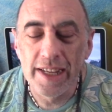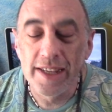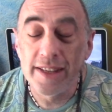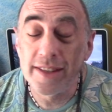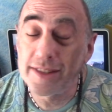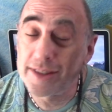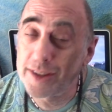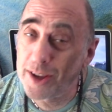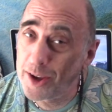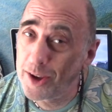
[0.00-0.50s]

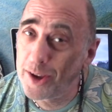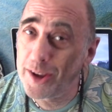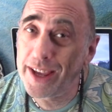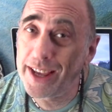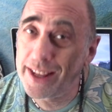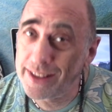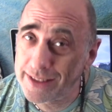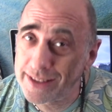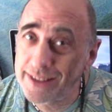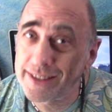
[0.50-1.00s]
so
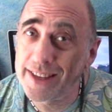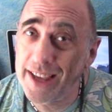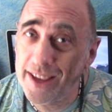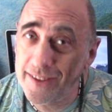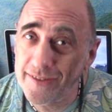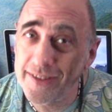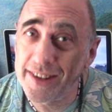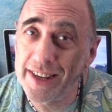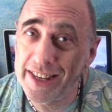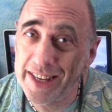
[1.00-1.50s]
it's
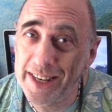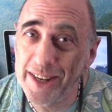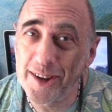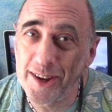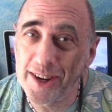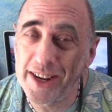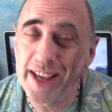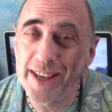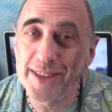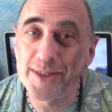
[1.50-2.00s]
definitely
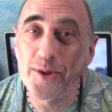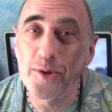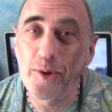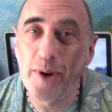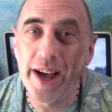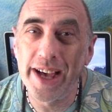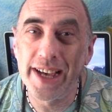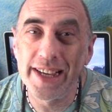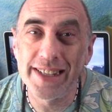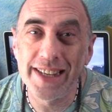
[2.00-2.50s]
not as
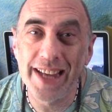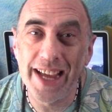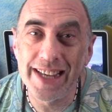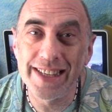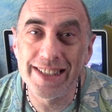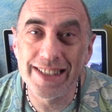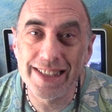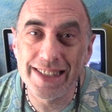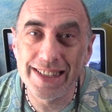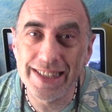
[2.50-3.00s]
quiet
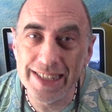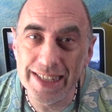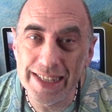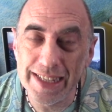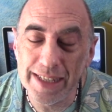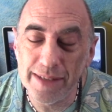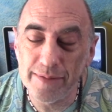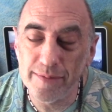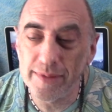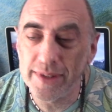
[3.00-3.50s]
as it
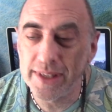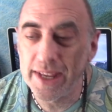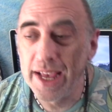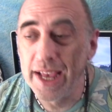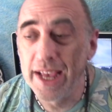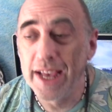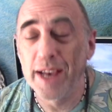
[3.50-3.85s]
seems.